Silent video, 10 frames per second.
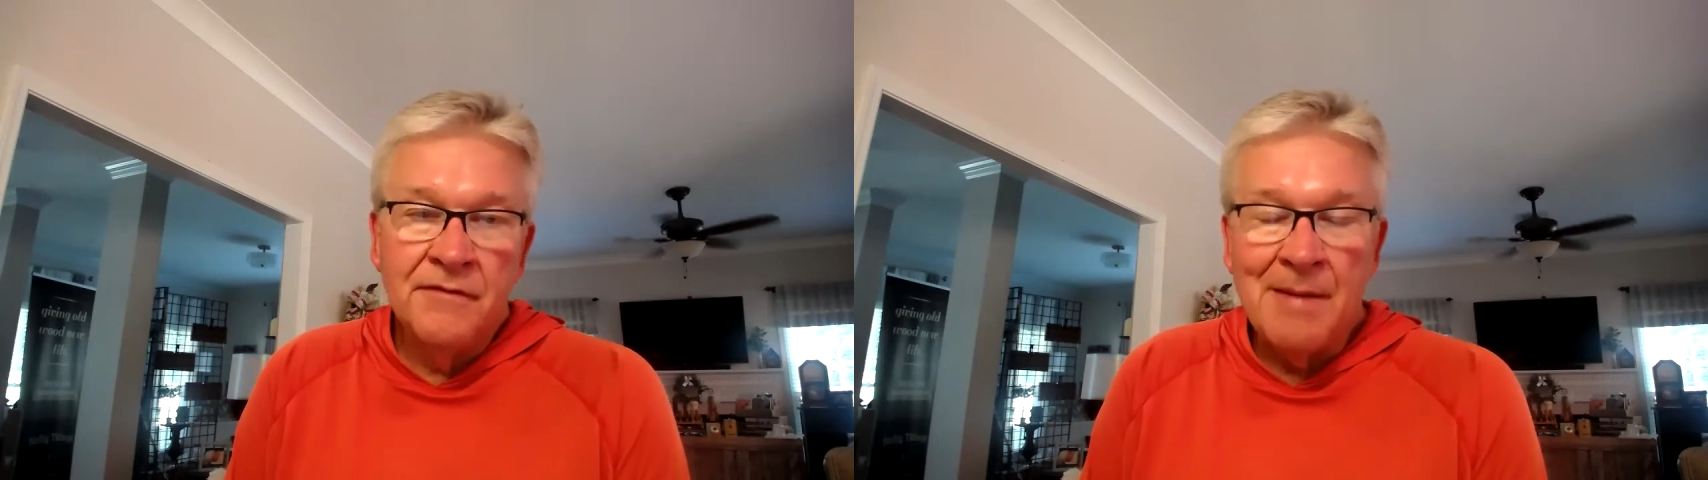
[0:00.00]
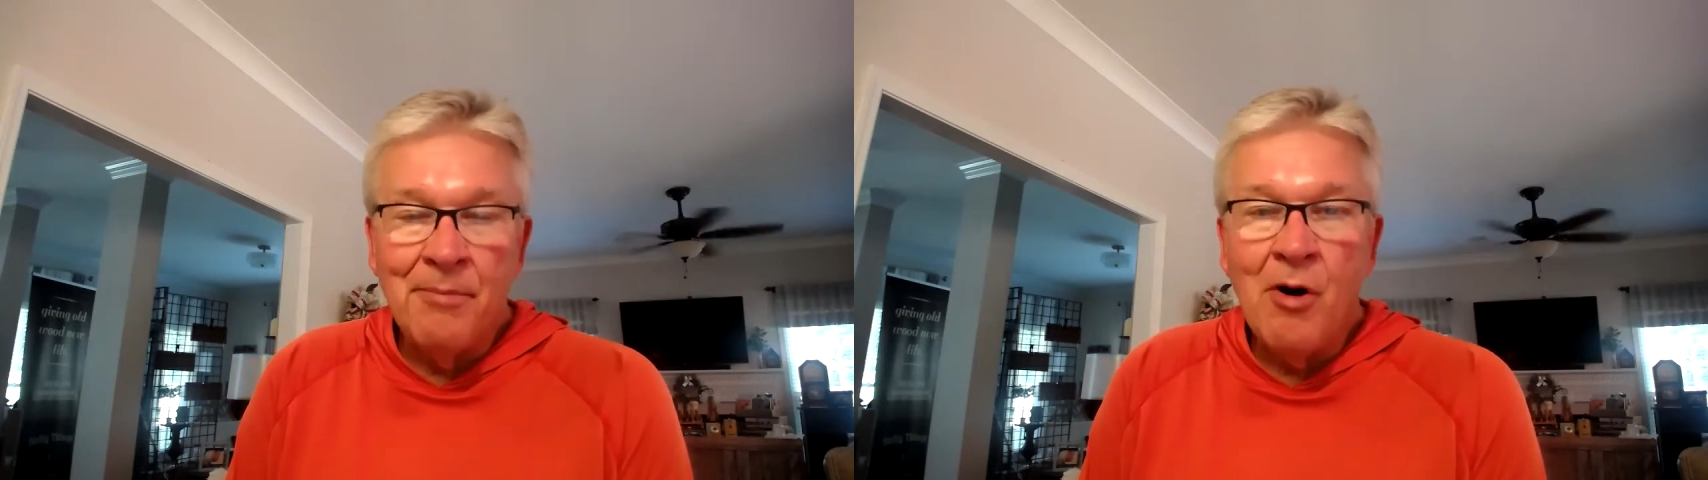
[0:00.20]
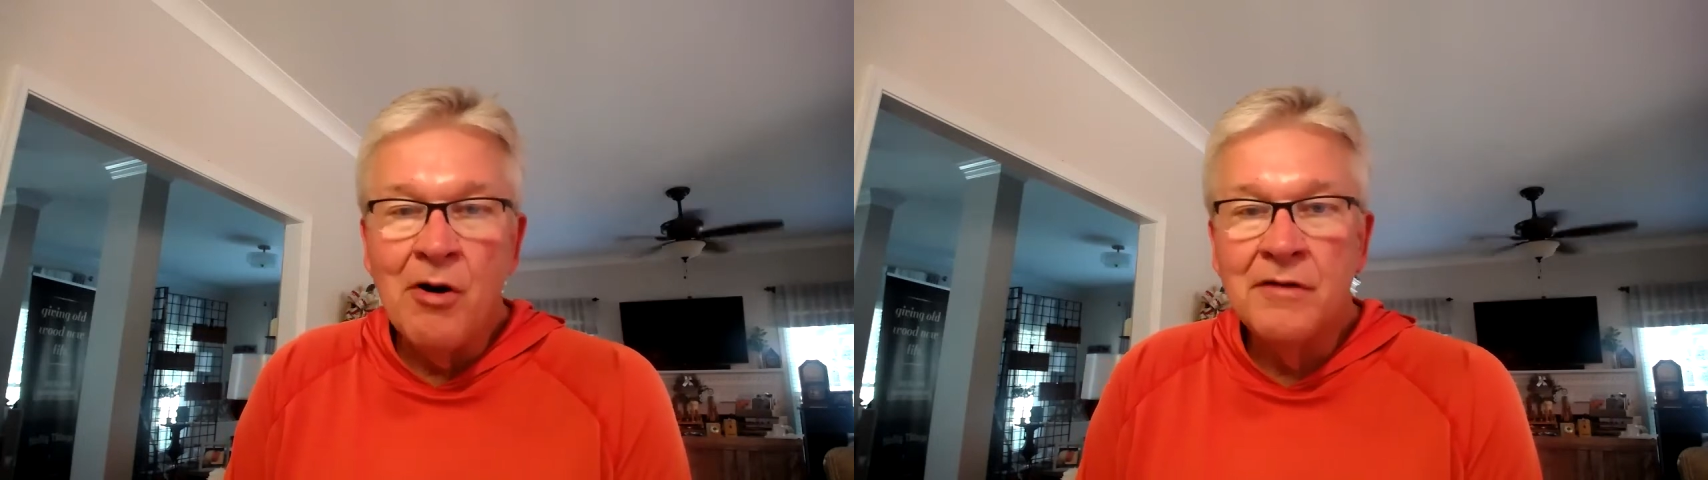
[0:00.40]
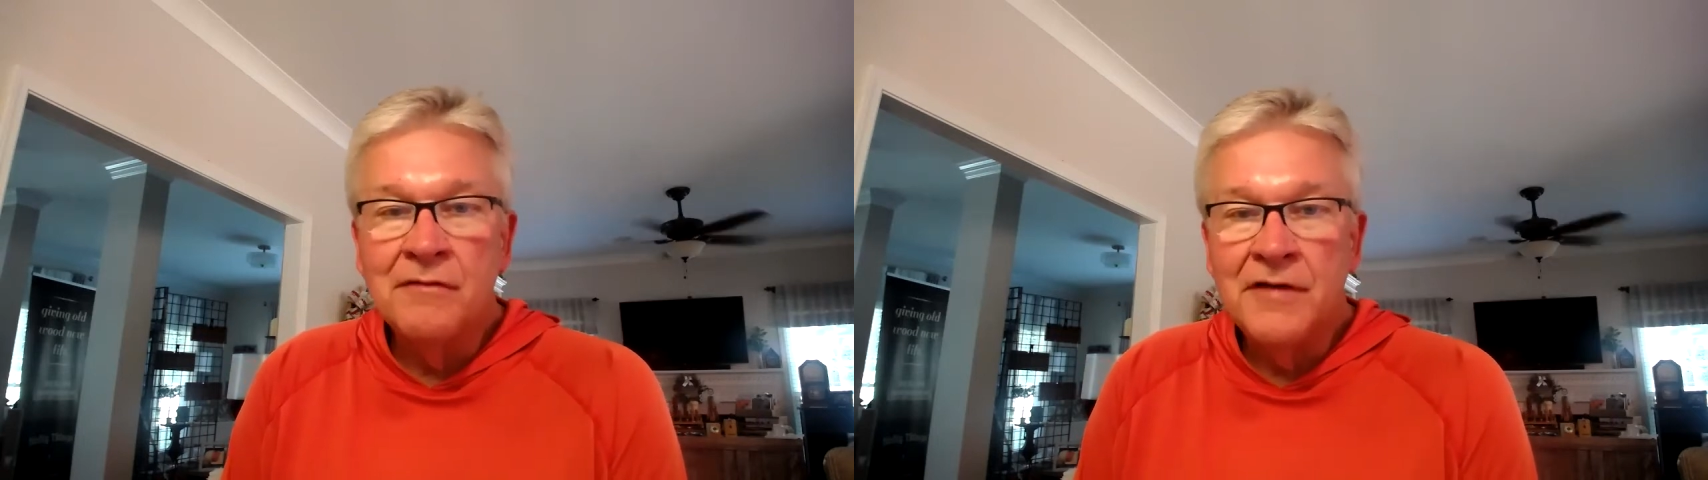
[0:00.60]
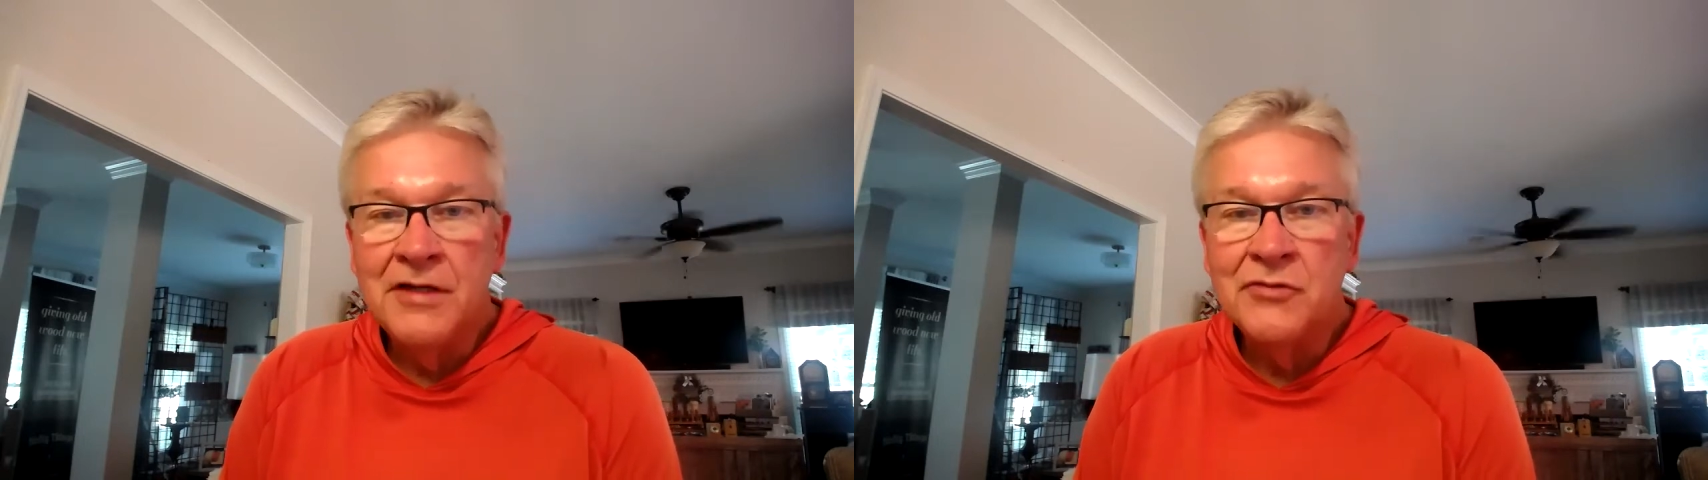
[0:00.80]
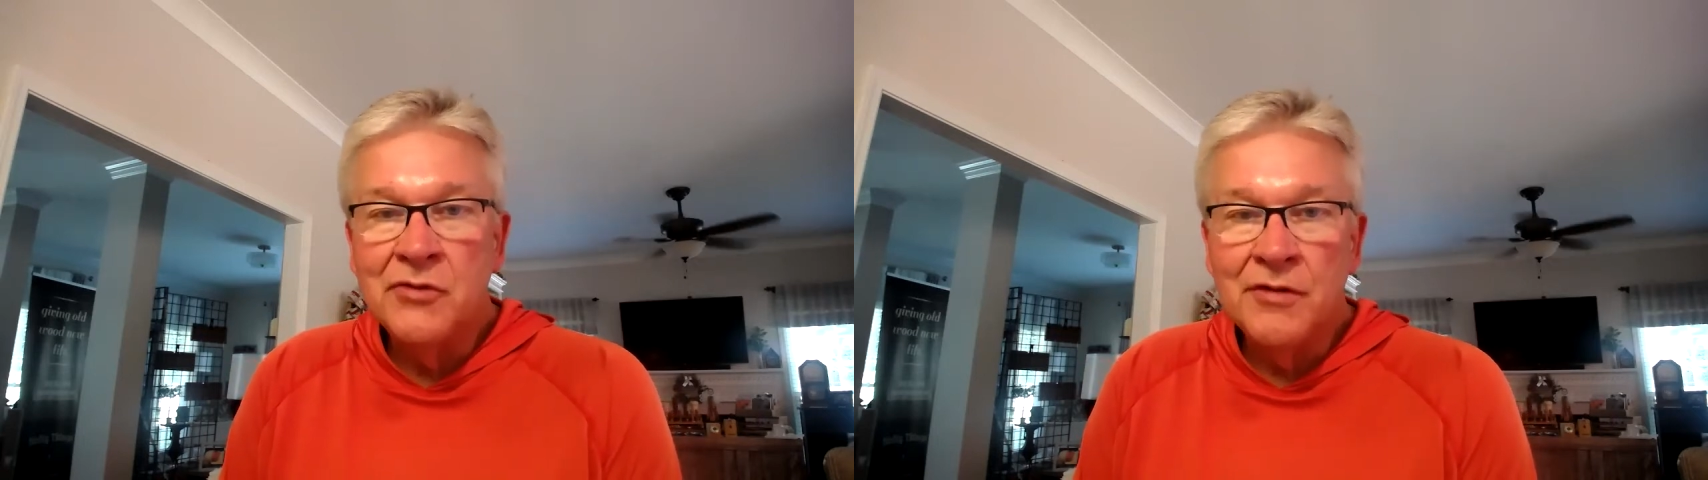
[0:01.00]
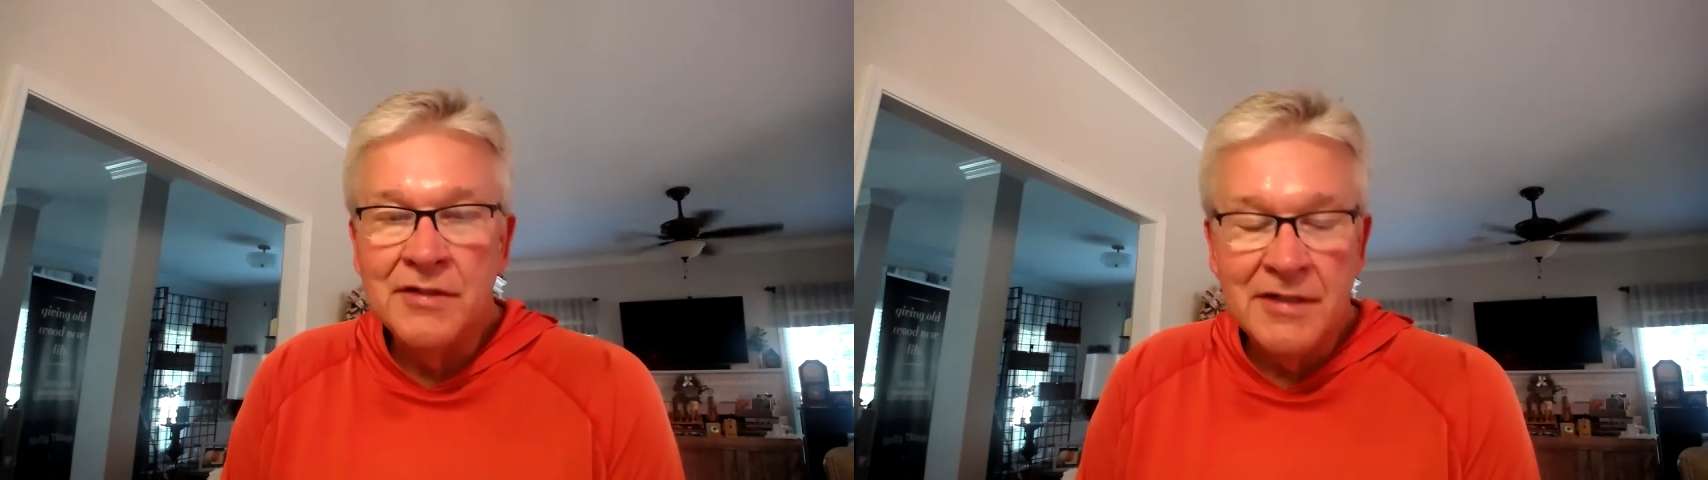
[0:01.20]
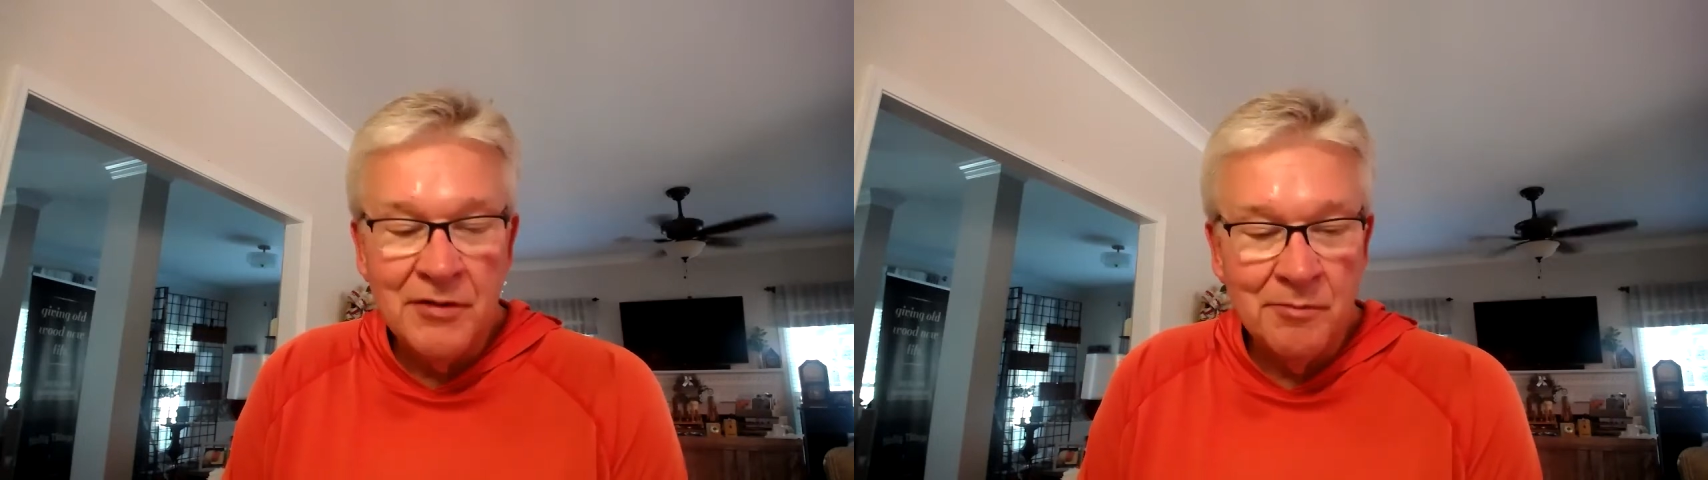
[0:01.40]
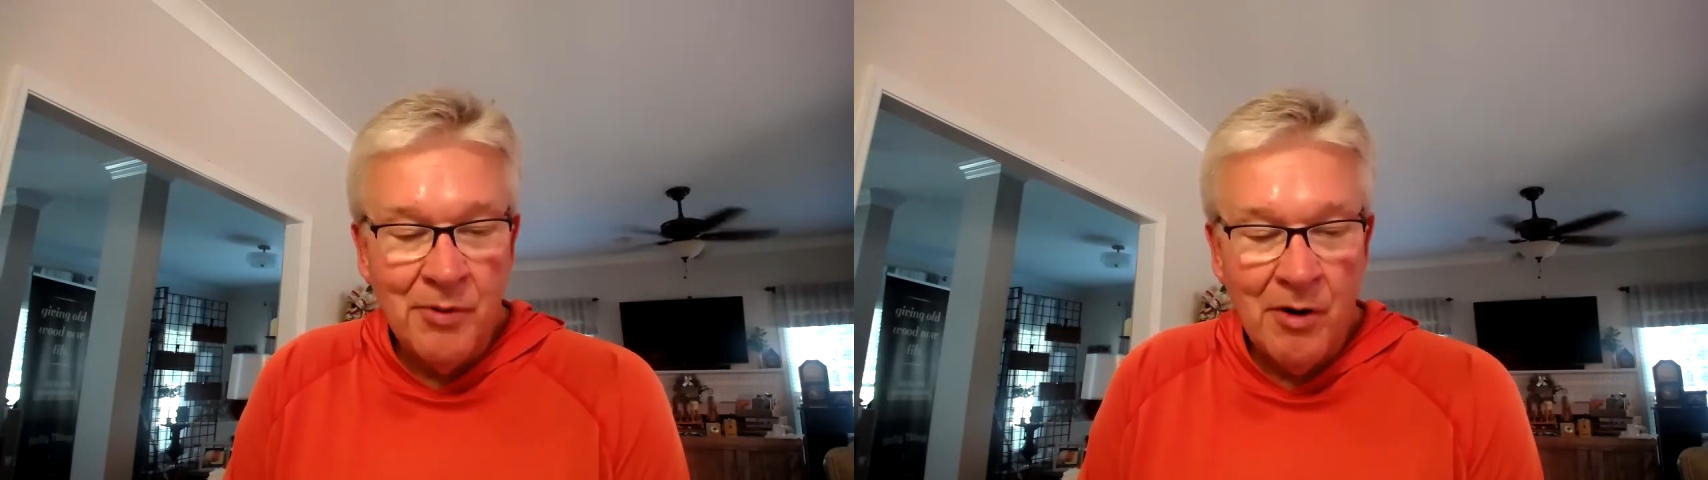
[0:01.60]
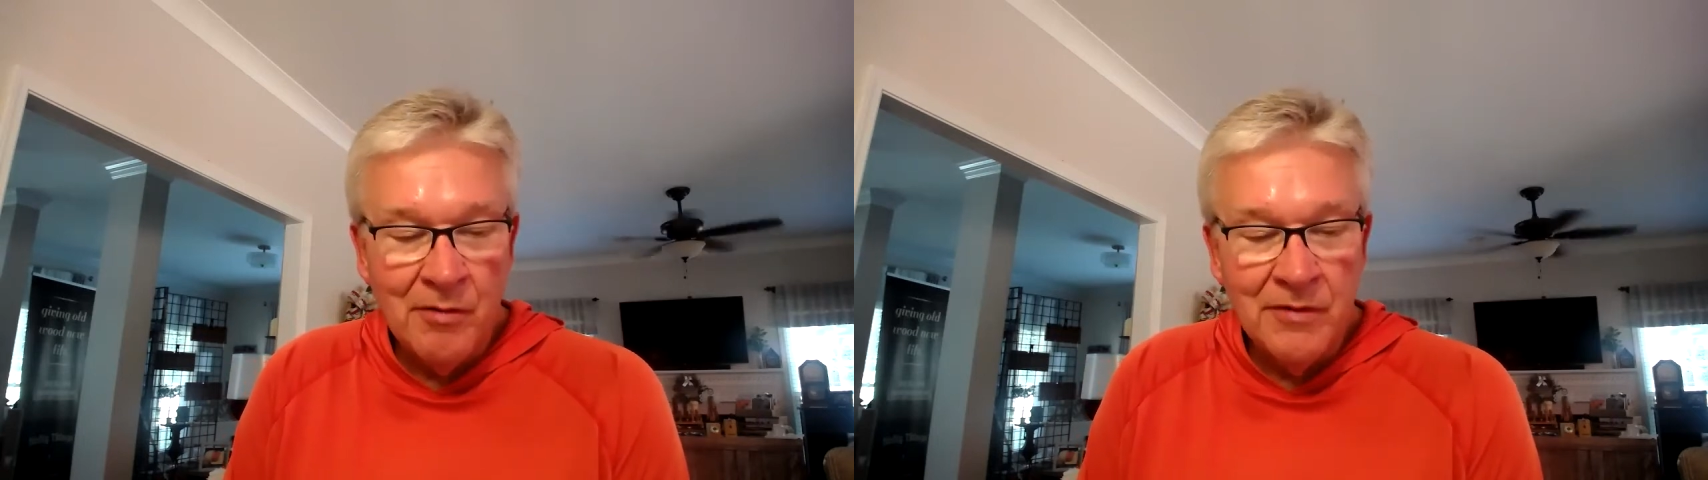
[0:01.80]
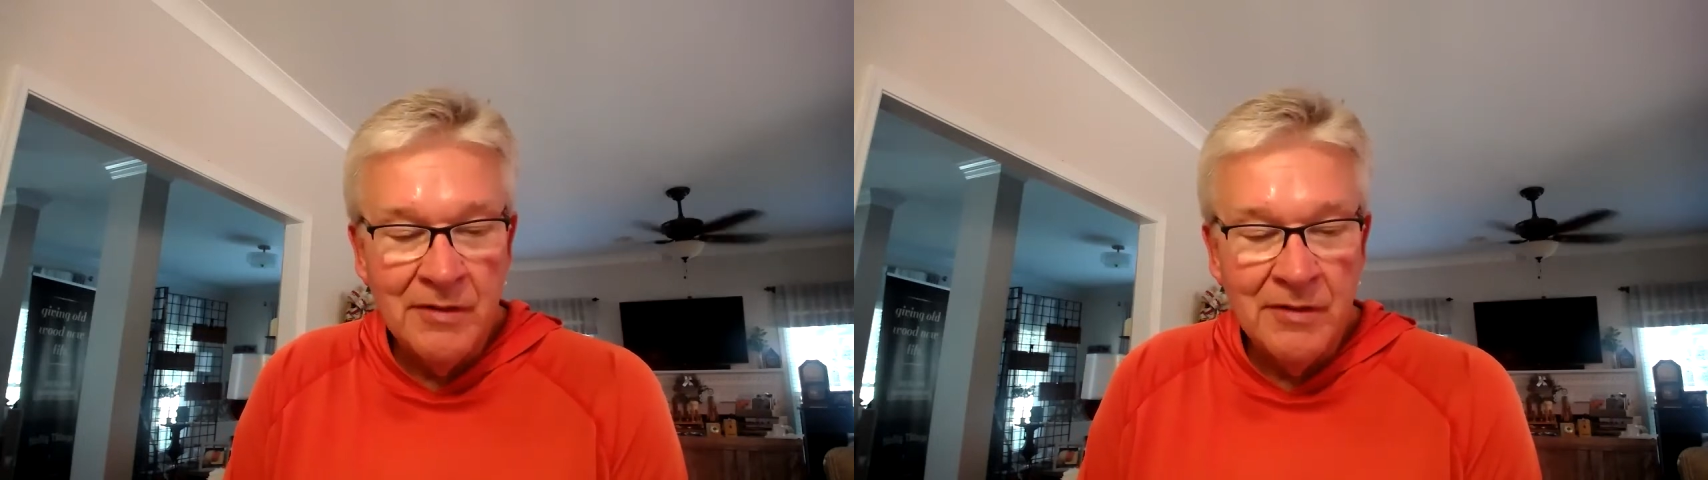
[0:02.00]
part of Israel, the southern part,